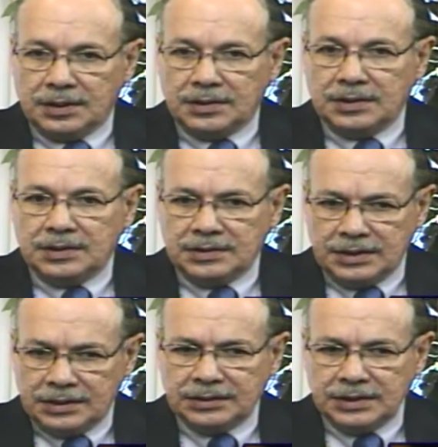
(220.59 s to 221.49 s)
Uh,
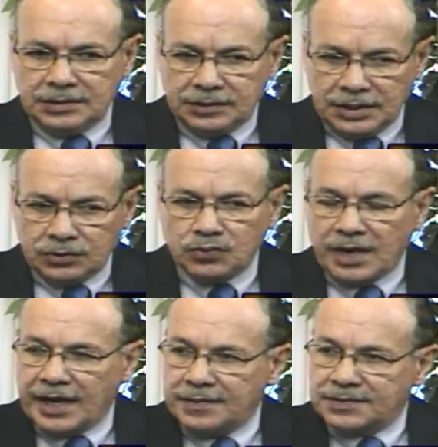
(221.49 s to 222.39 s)
it, it, it
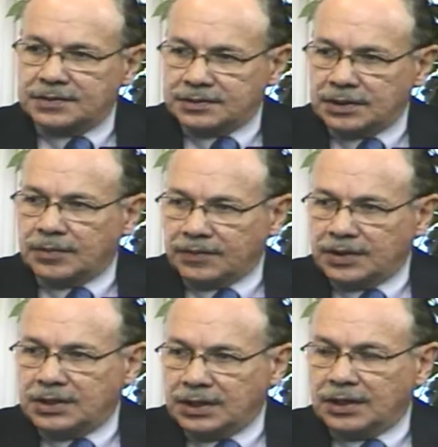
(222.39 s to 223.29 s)
drives some of
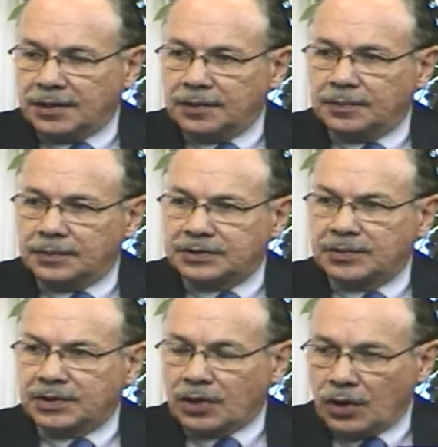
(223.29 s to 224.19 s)
the uh,
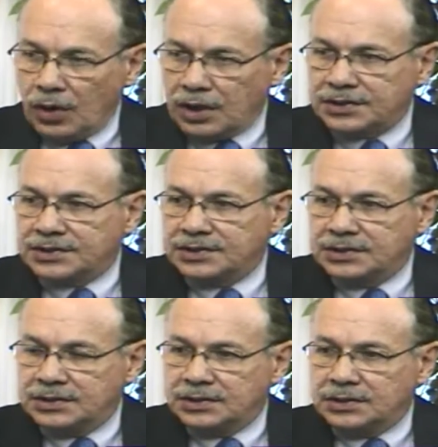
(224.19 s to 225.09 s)
some of the costs.
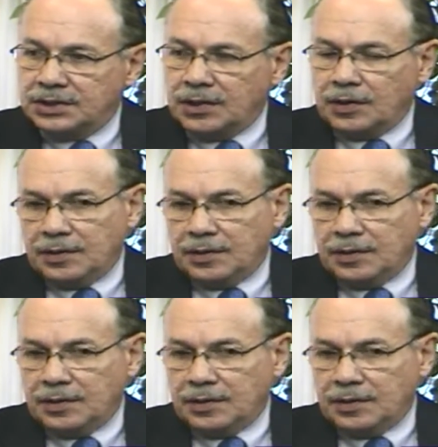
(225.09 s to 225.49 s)
yeah. Yeah.